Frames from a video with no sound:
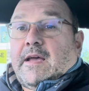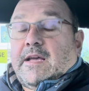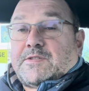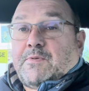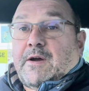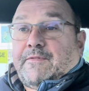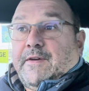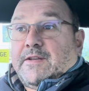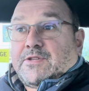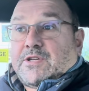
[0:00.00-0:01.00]
it's worth
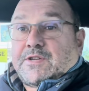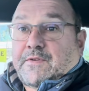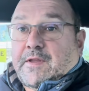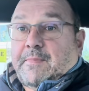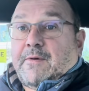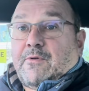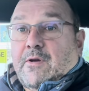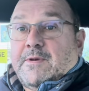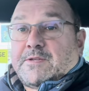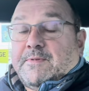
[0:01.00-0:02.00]
it just for the bit where I
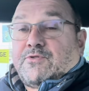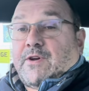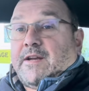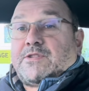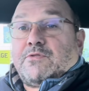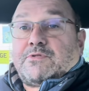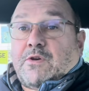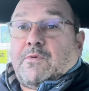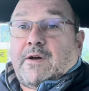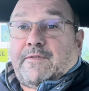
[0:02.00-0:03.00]
miss my train. It's also
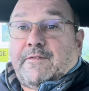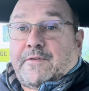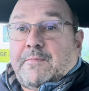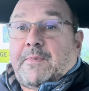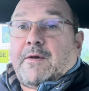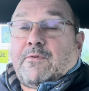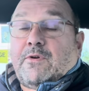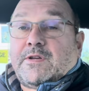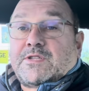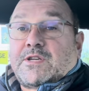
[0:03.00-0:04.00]
worth it for the bit where
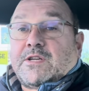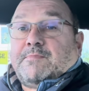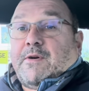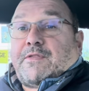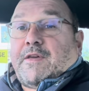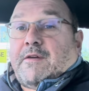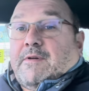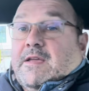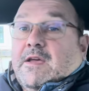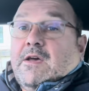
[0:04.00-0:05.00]
I discuss my
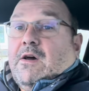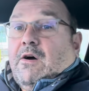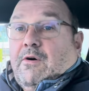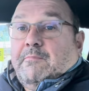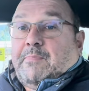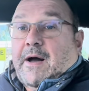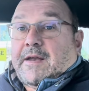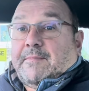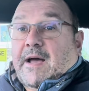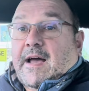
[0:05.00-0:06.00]
theory on
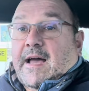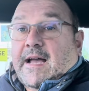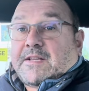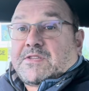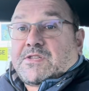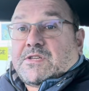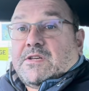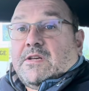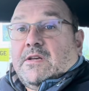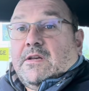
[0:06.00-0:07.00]
Panama hats
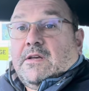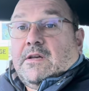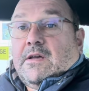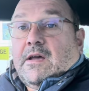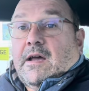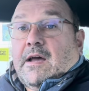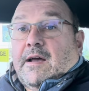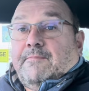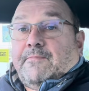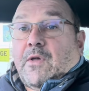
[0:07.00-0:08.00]

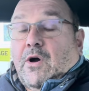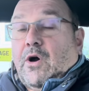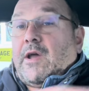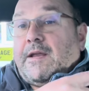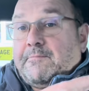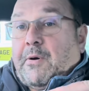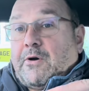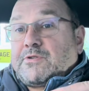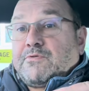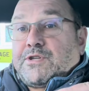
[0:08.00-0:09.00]
in
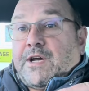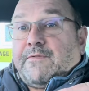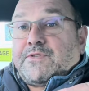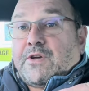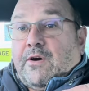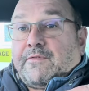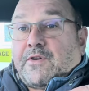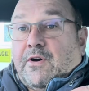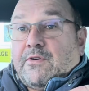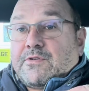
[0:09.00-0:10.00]
partial shelves of
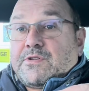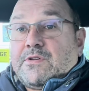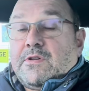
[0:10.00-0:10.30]
cars.